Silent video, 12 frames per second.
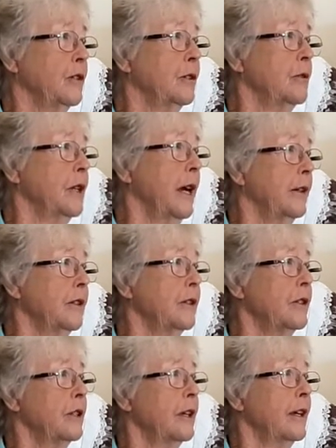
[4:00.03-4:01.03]
2
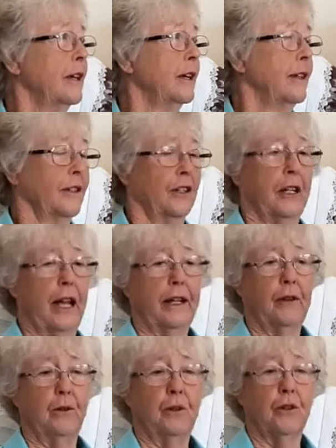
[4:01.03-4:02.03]
cutters to cut
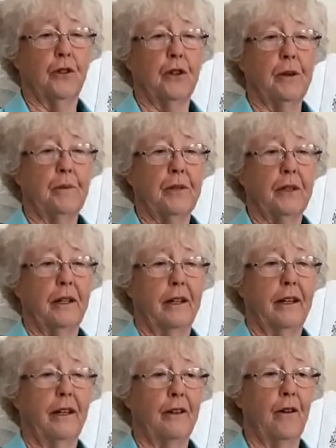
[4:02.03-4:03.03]
all the strips,
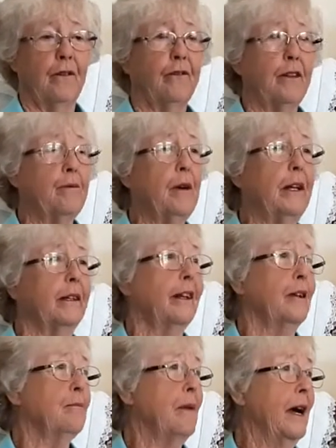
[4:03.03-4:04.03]
and off we went.
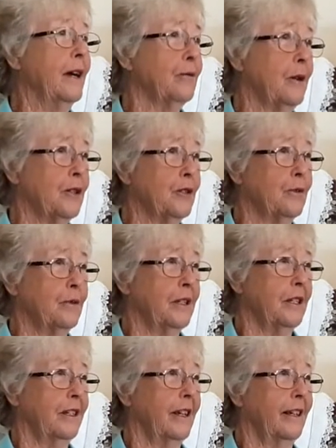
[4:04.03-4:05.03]
And Mark Russell was
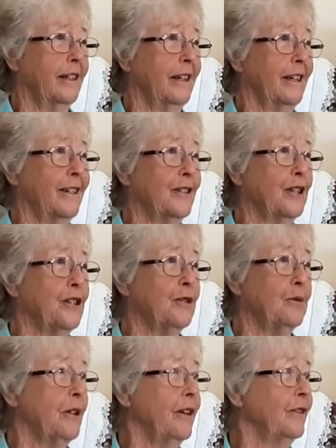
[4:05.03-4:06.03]
in that class. That's
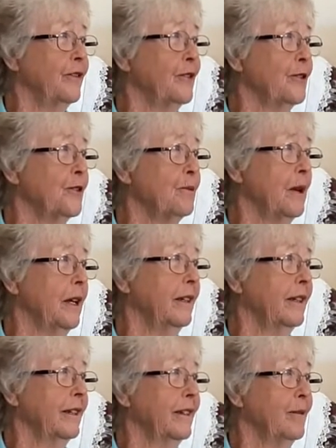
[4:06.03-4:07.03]
when I first met
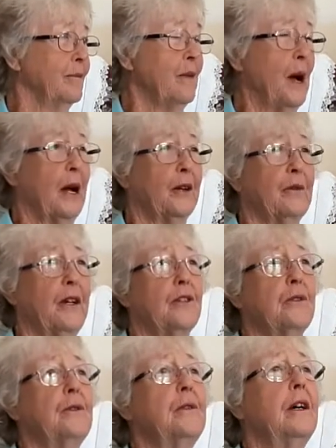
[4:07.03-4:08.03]
Mark
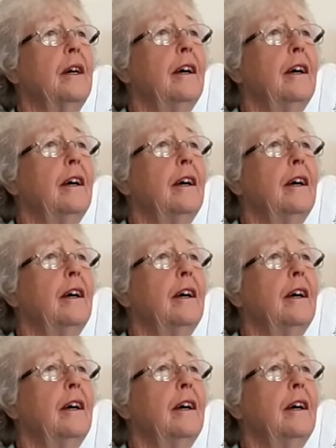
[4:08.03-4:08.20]
Russell.